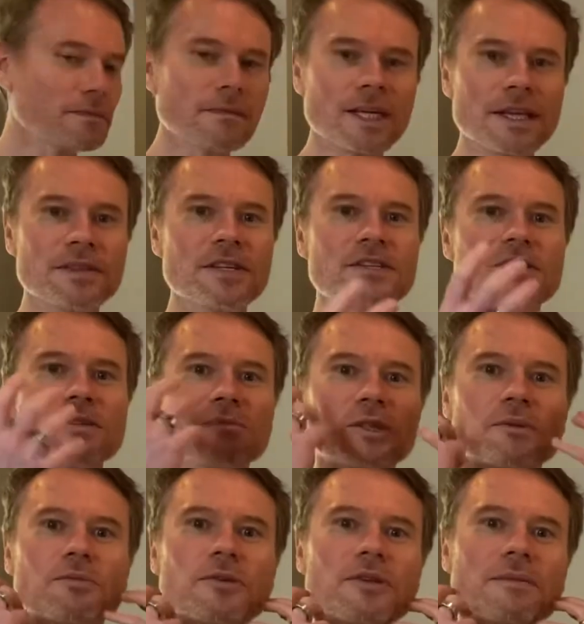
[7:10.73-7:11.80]
This is much
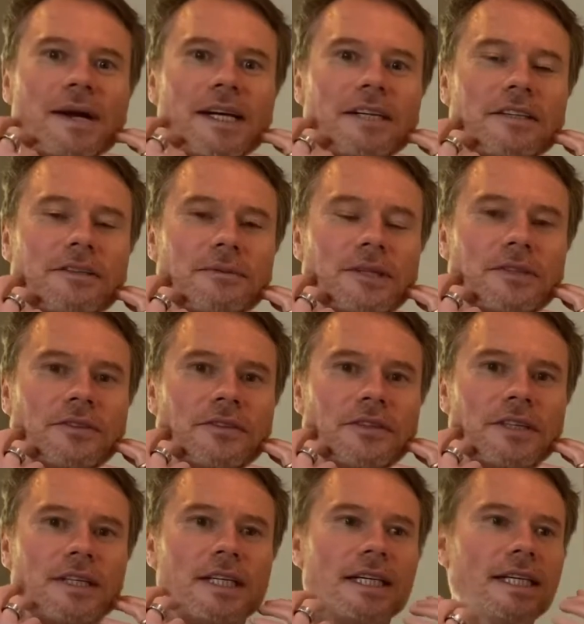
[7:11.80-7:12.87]
more the back of your mouth.
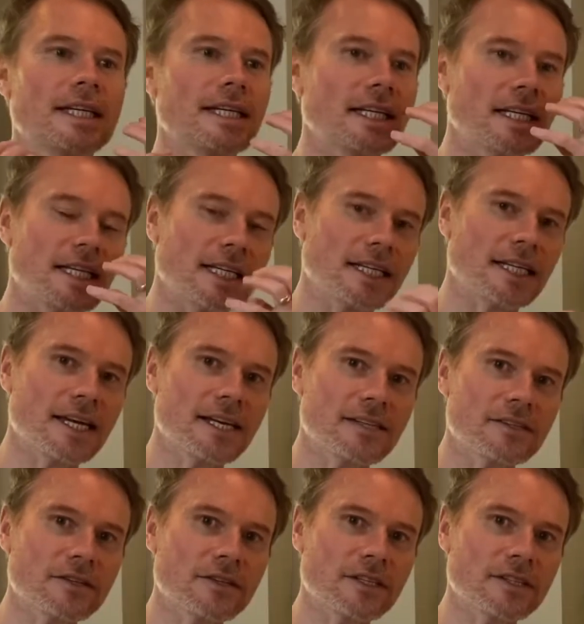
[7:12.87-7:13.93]
Less
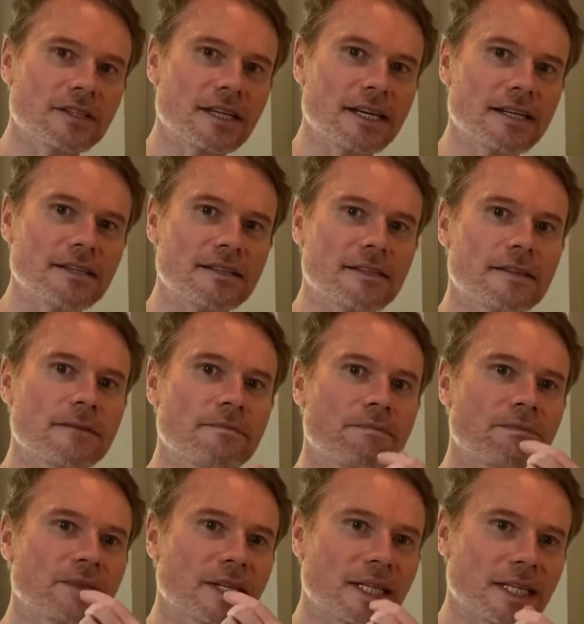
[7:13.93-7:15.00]
on the taste,
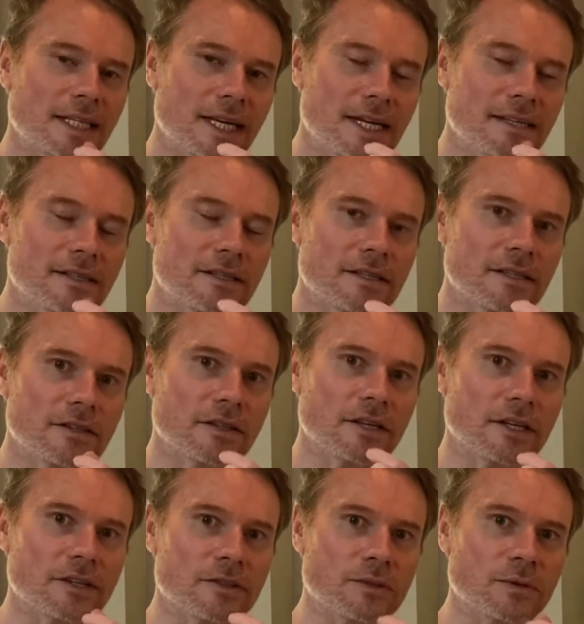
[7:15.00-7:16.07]
less
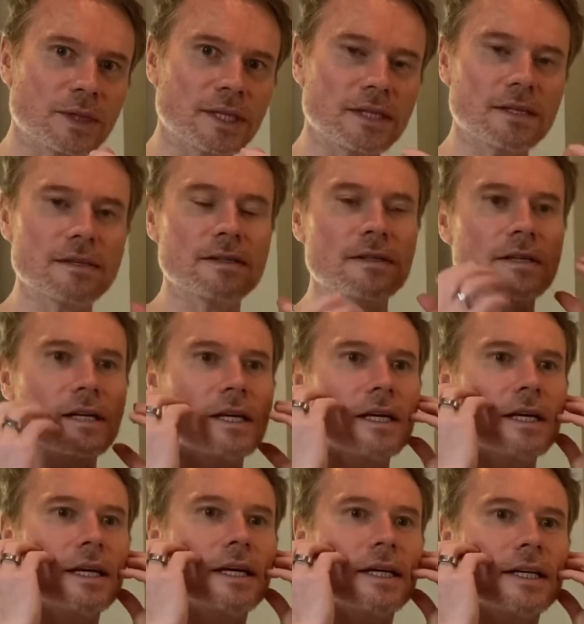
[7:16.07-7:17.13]
sweetness,
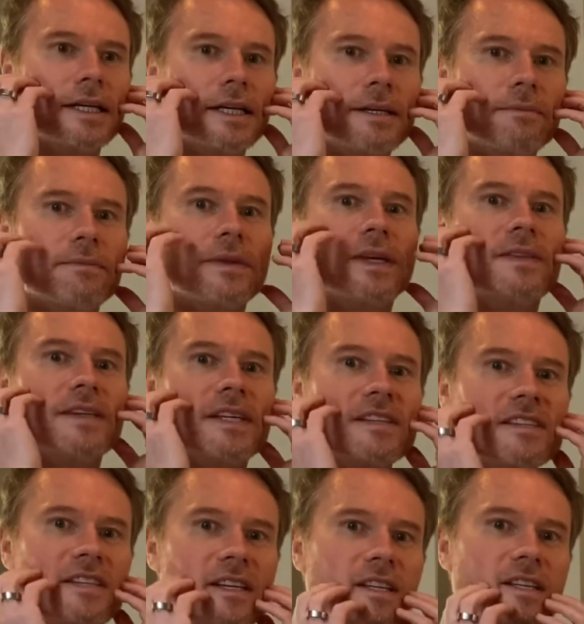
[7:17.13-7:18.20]
and the
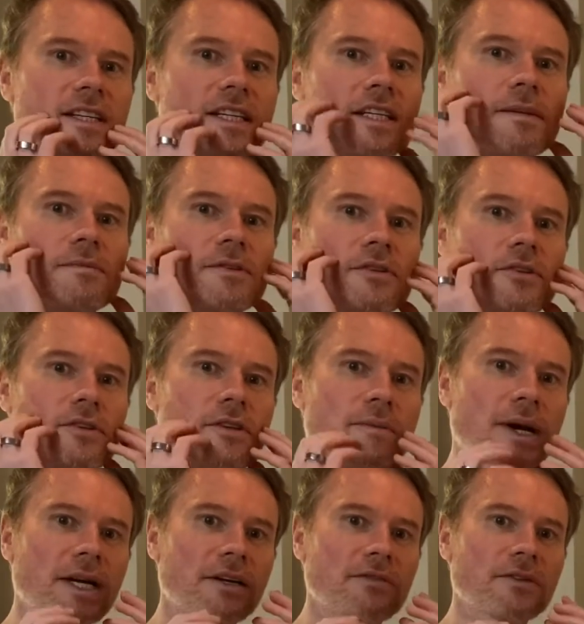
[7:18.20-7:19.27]
acidity comes through at the
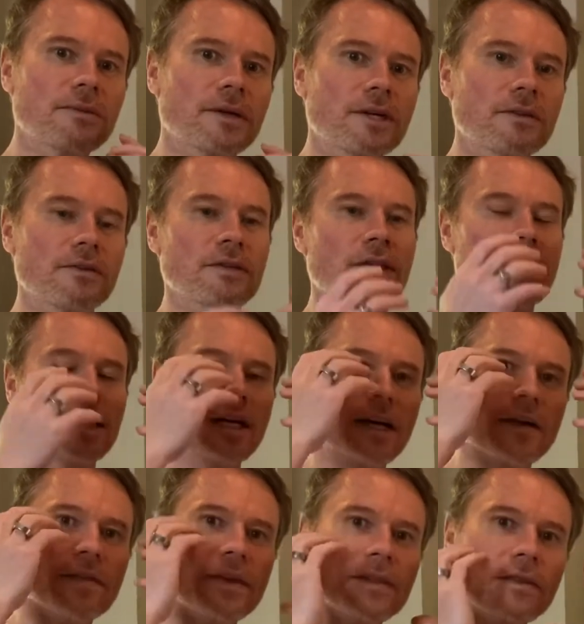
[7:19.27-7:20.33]
back of your mouth, and
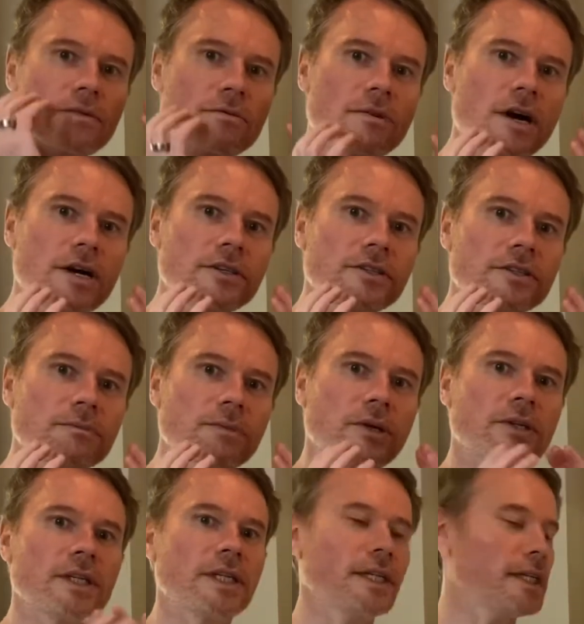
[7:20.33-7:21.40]
then the rounded
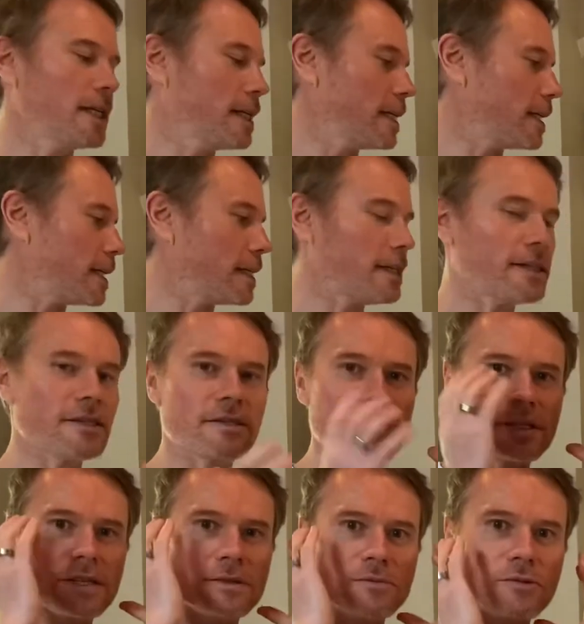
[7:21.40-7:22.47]
body
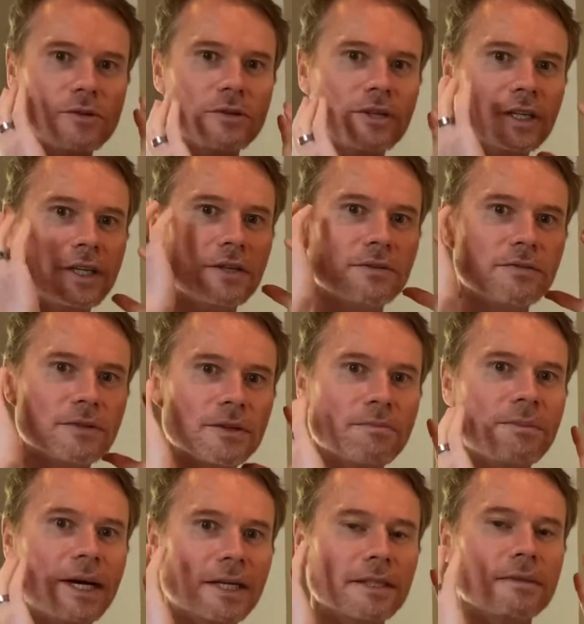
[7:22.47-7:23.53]
is more kind of the
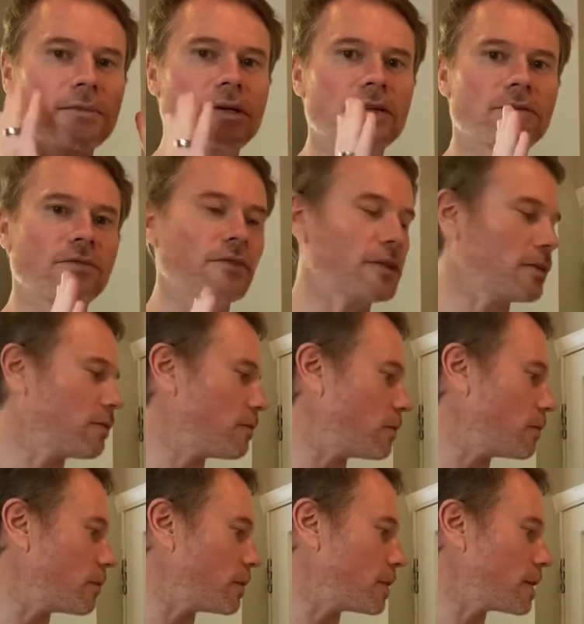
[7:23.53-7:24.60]
back of the mouth filling
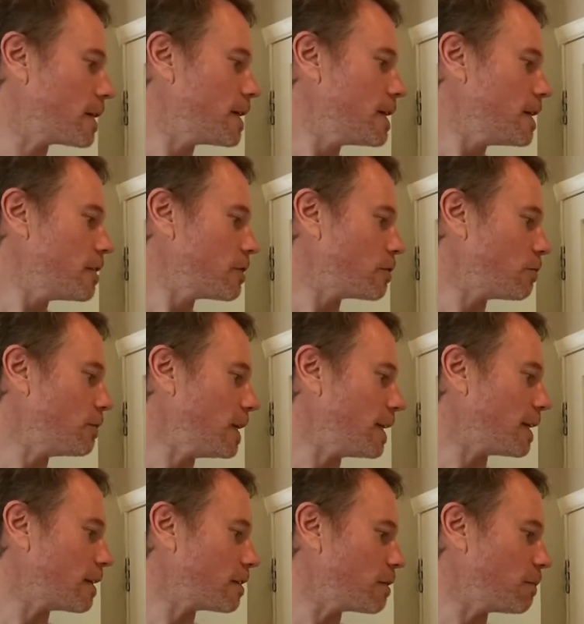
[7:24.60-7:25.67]
forward. So really, I
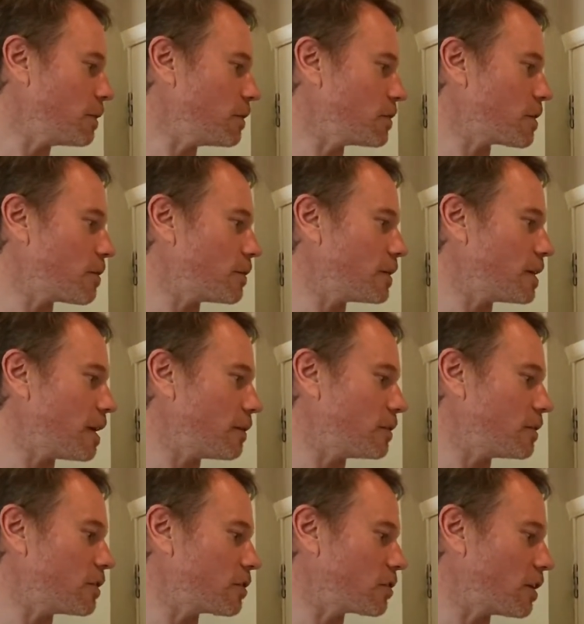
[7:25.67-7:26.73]
suppose I would
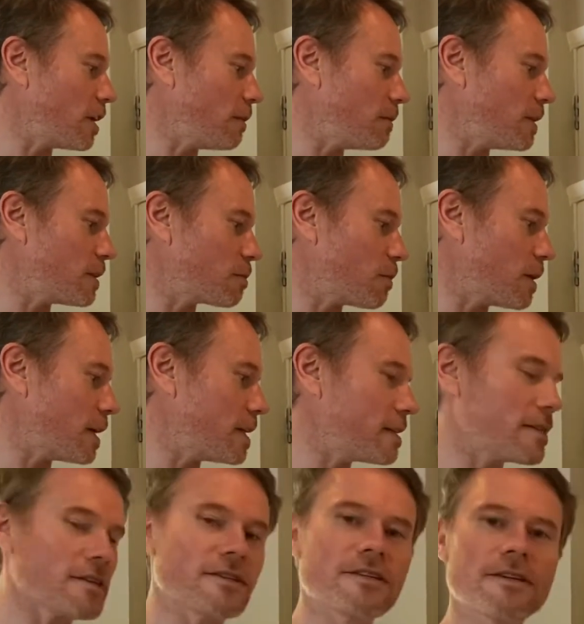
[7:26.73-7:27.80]
describe these wines
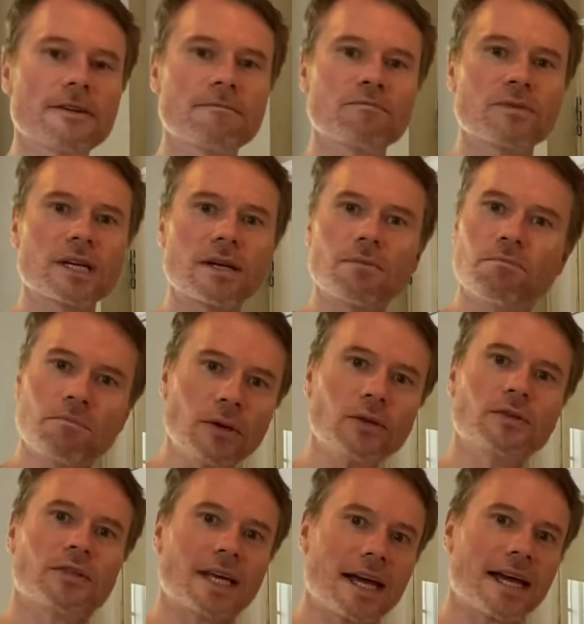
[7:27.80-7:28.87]
as both
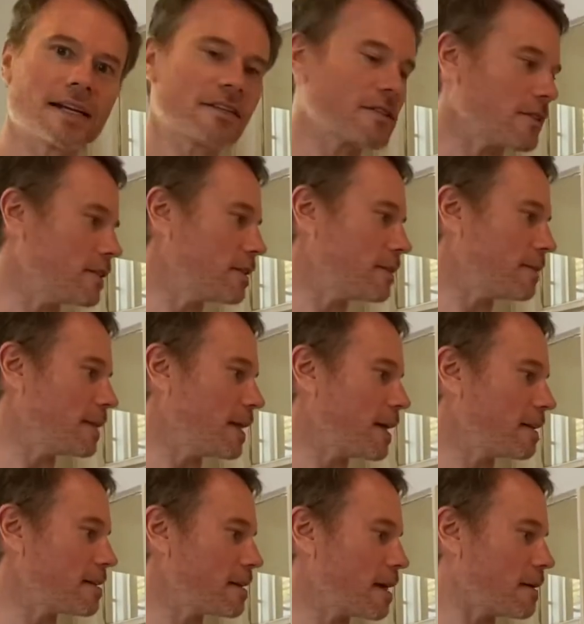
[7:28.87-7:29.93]
excellent. I mean,
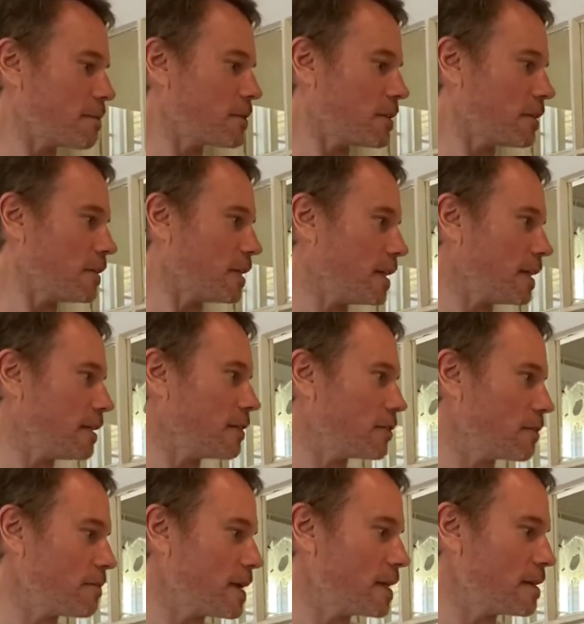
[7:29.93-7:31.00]
that's absolutely
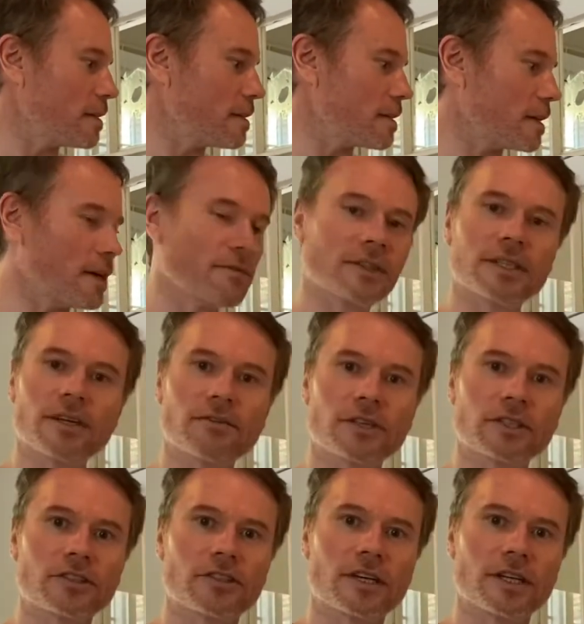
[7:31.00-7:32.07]
tremendous, having never
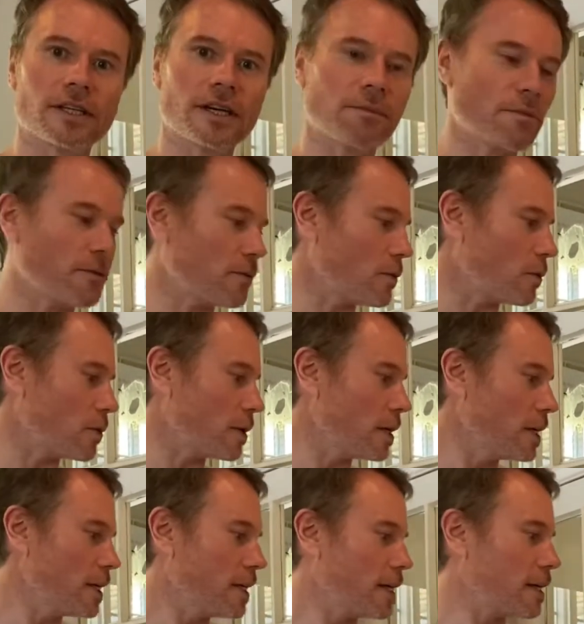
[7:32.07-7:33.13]
tried that before,
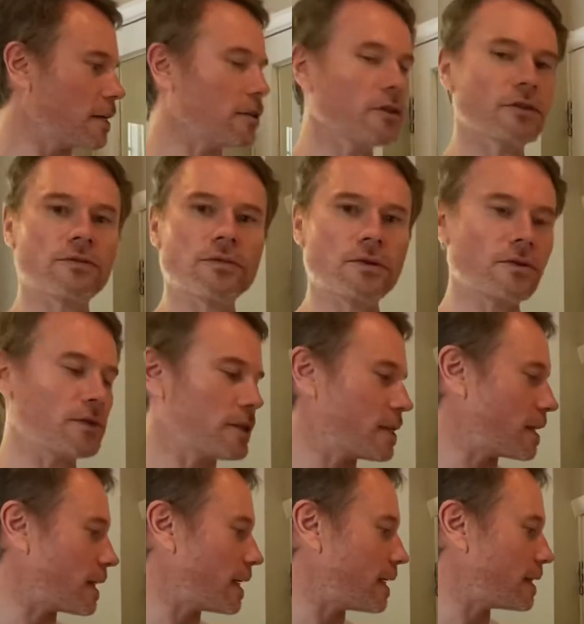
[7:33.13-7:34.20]
and I look forward to
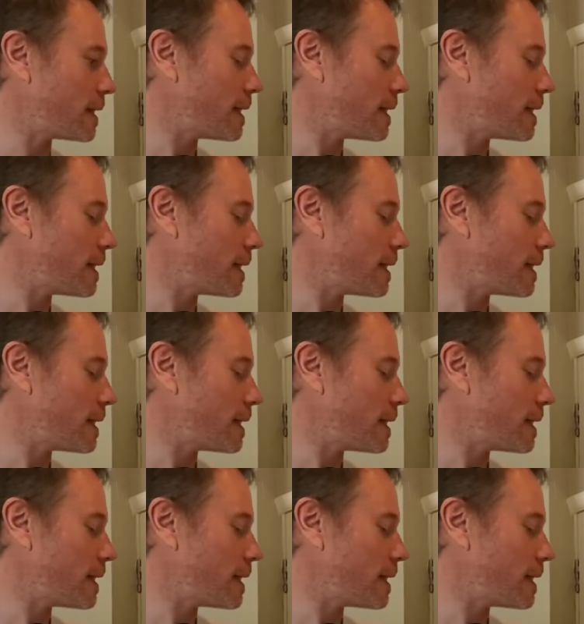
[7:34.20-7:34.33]
that.